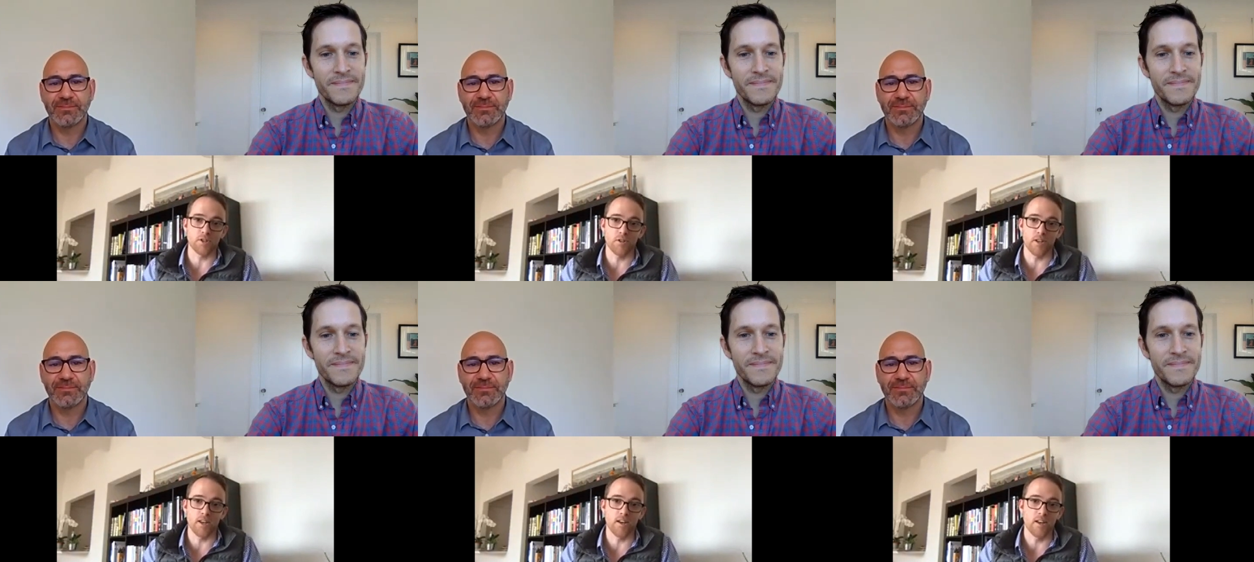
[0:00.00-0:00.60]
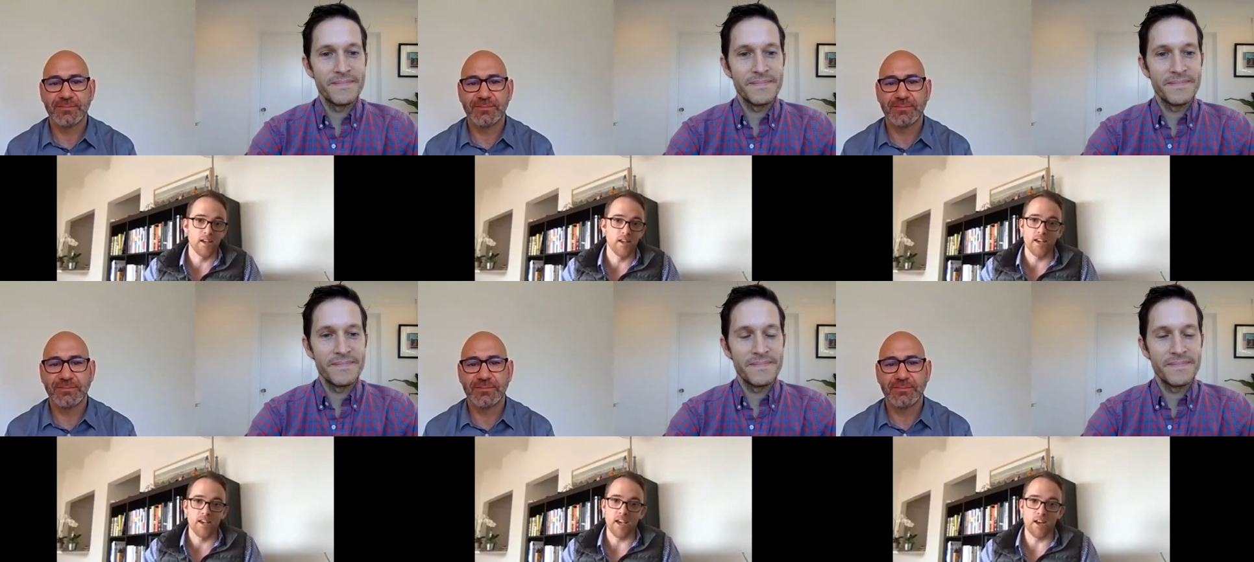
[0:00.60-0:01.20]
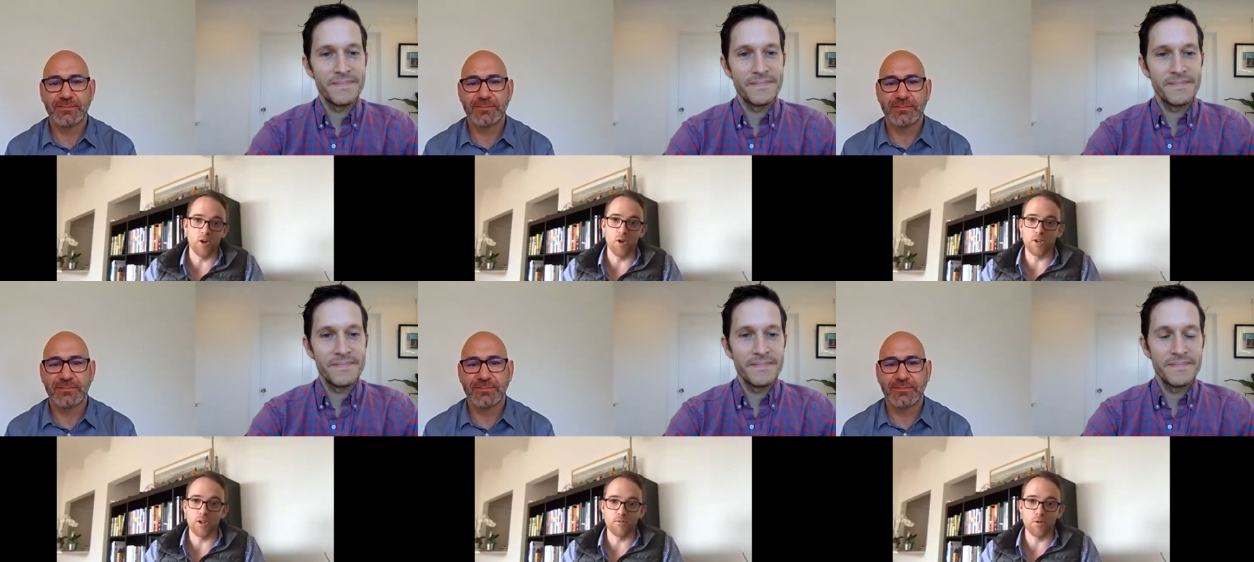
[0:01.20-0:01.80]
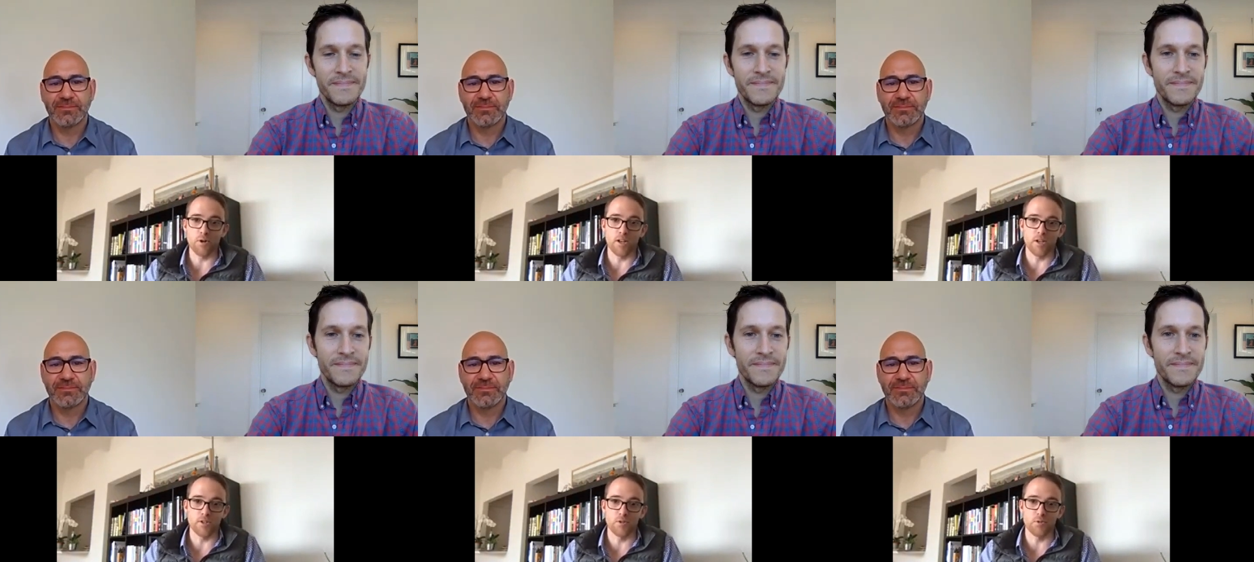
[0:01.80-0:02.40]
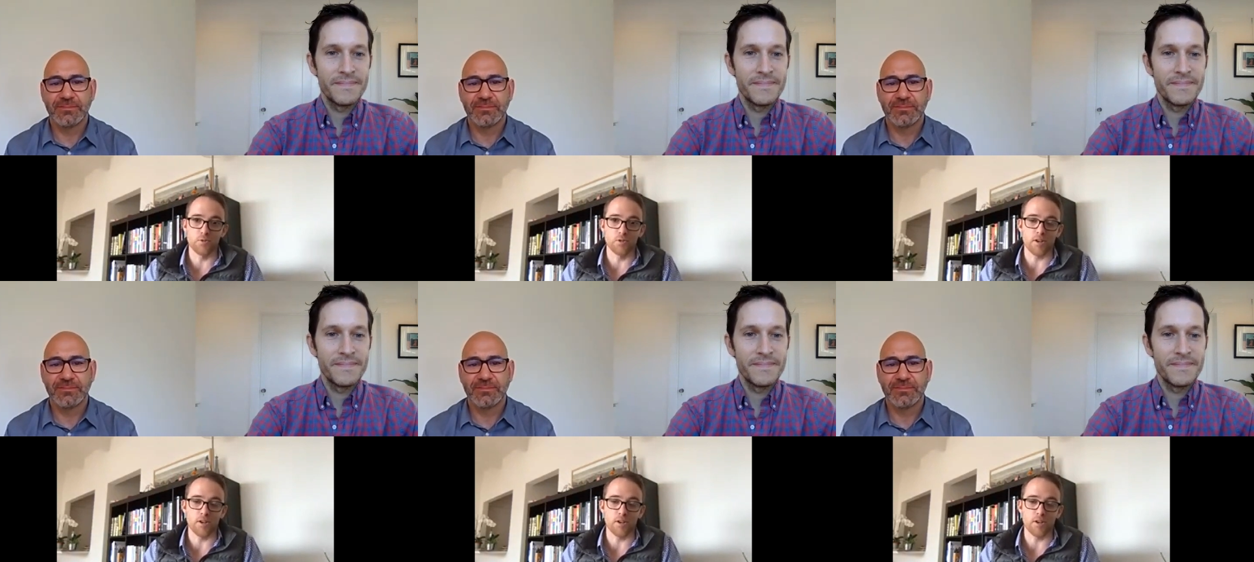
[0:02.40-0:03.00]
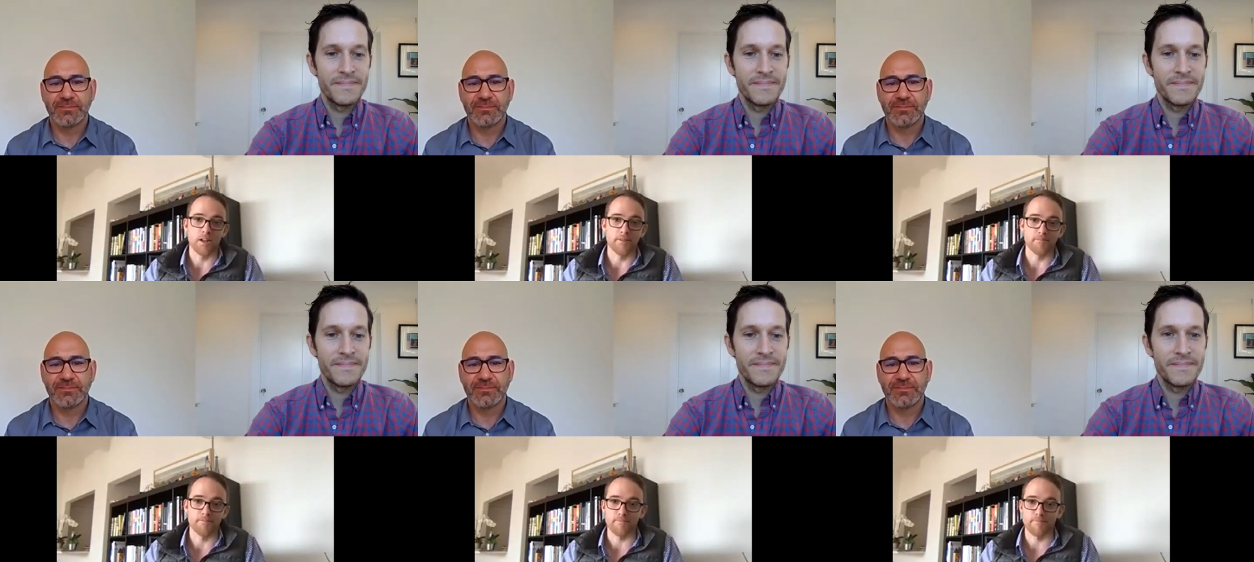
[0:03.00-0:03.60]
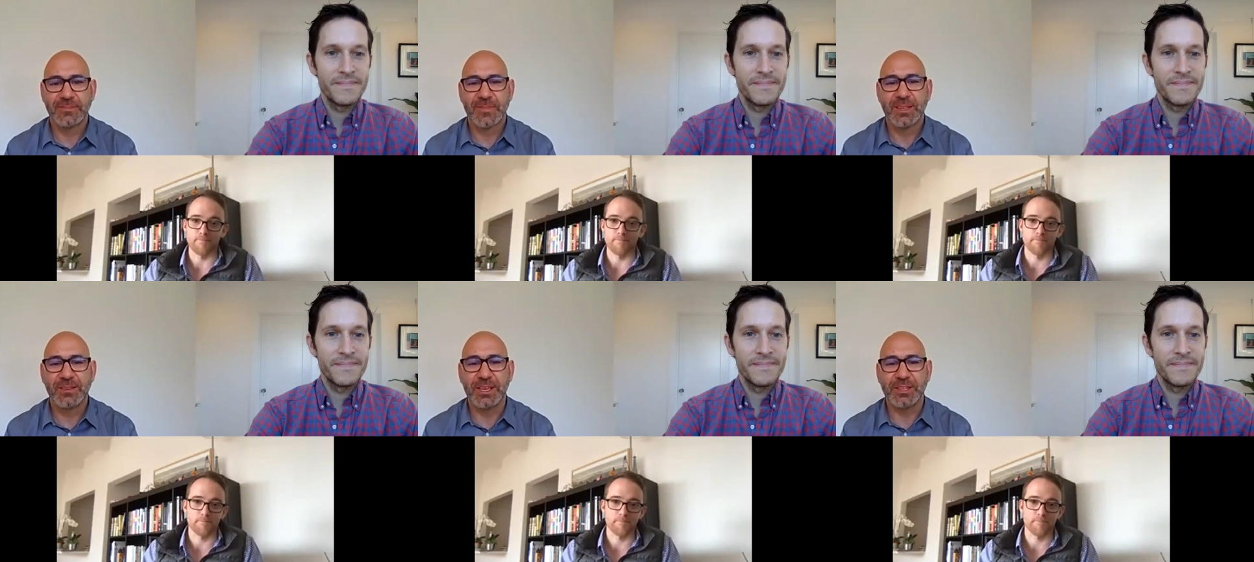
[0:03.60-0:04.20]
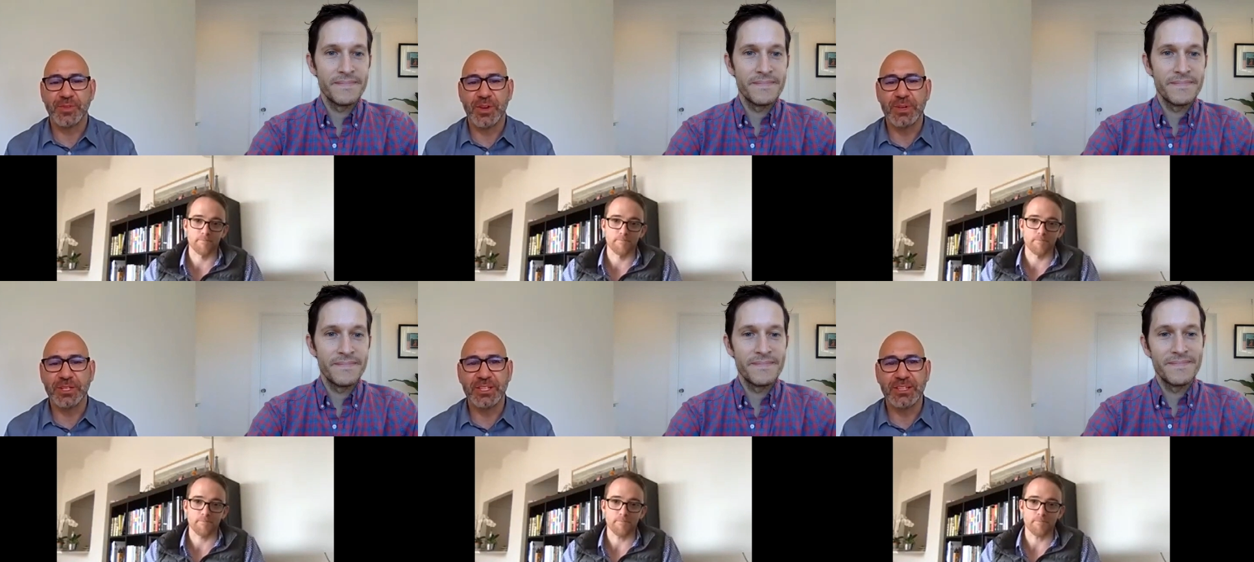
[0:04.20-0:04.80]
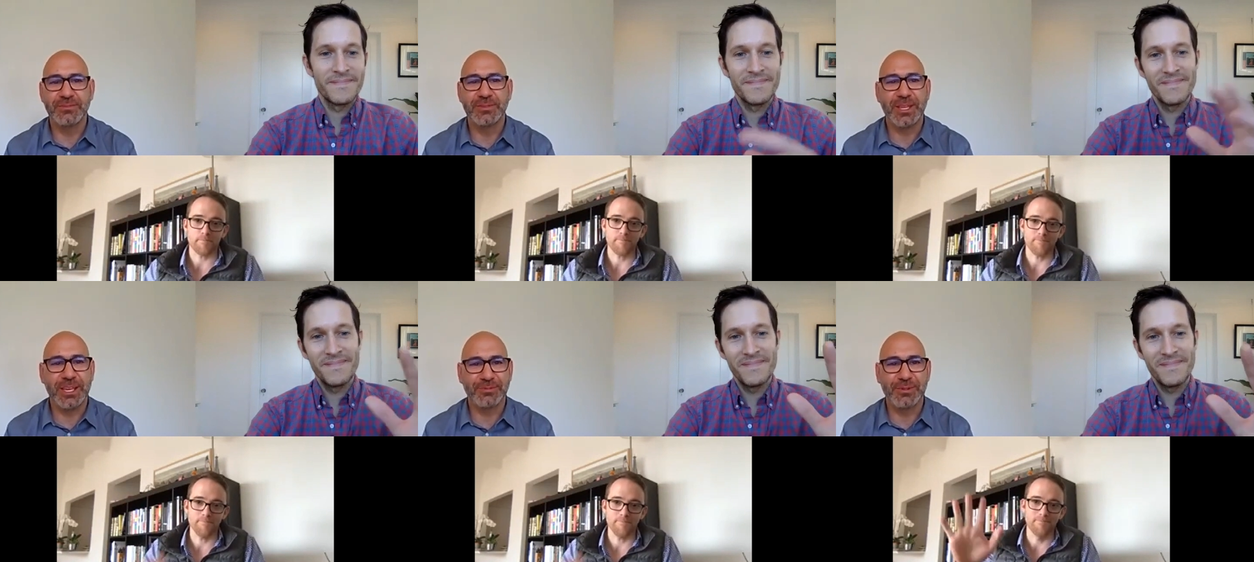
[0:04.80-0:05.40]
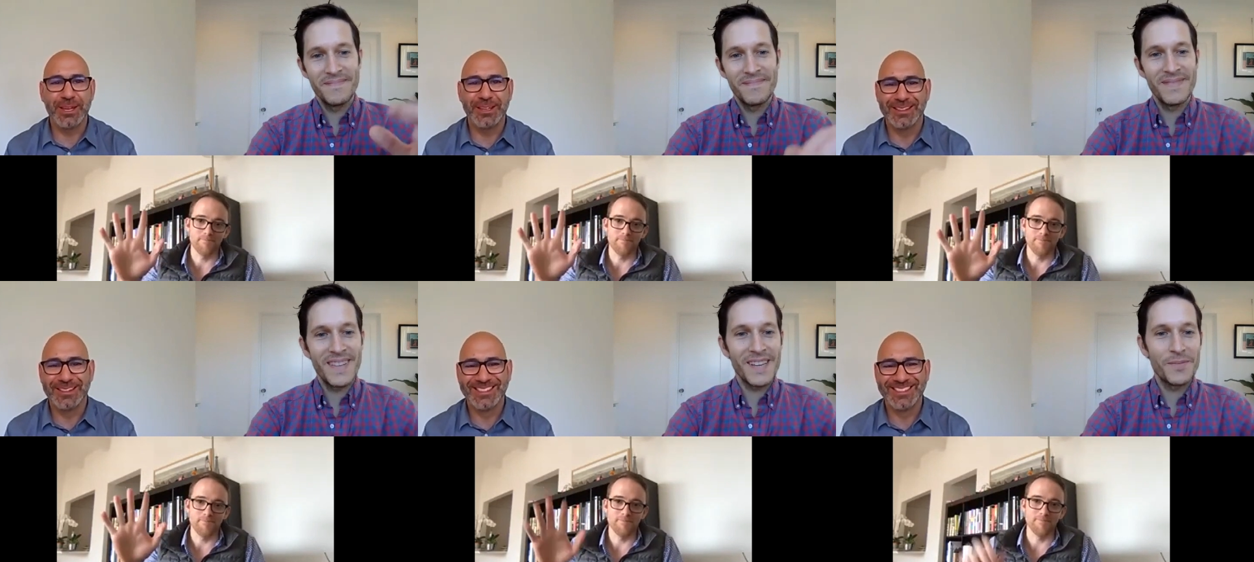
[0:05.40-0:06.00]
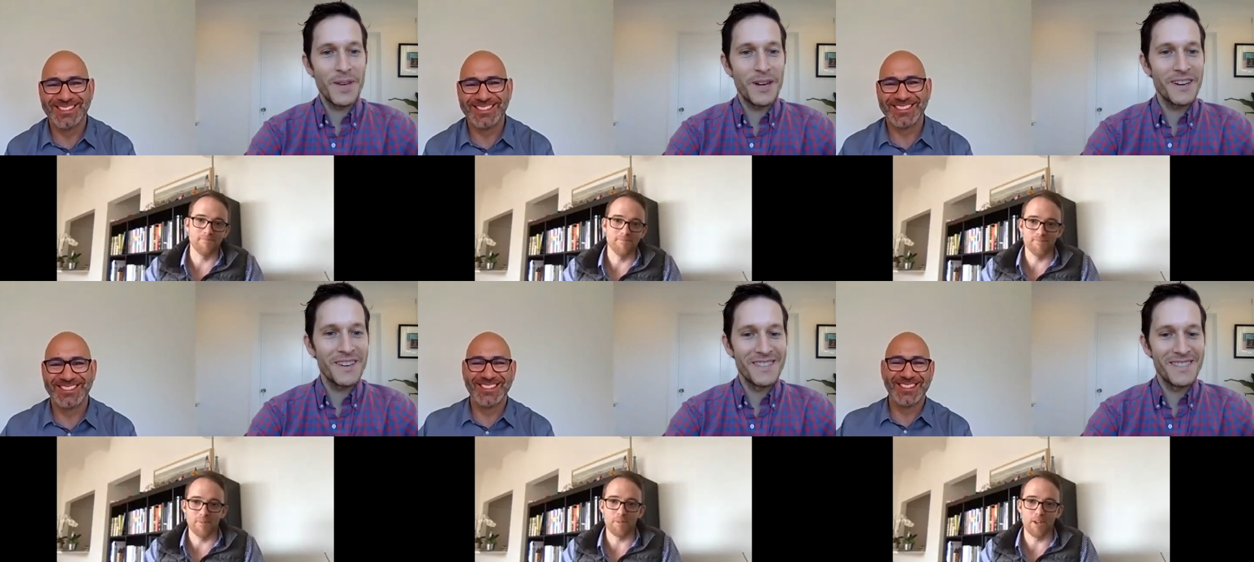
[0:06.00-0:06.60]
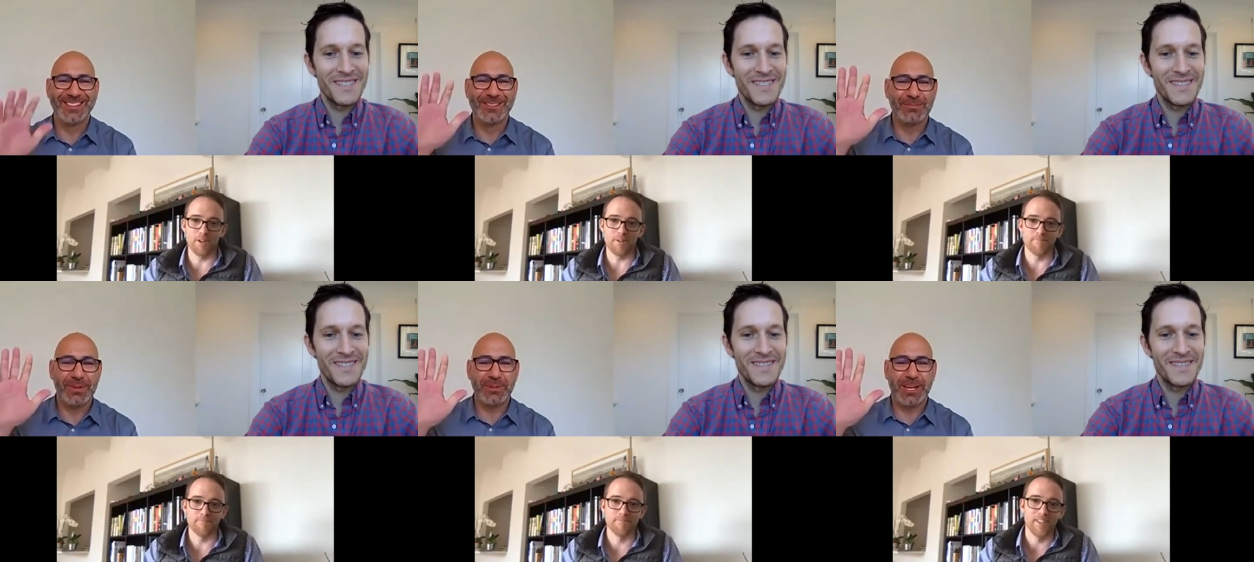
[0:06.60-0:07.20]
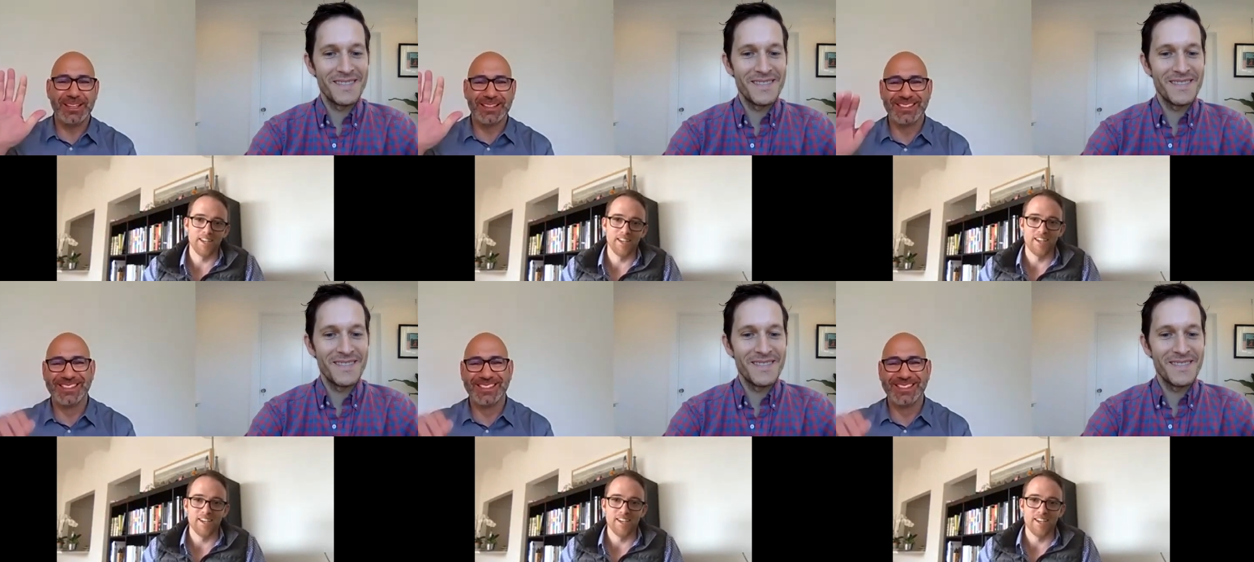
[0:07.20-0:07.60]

Speaker 1: and and uh, looking forward uh, to talking more.
Speaker 2: Thanks very much, Yves. Thanks, Ray. Thanks, Peter. Bye bye.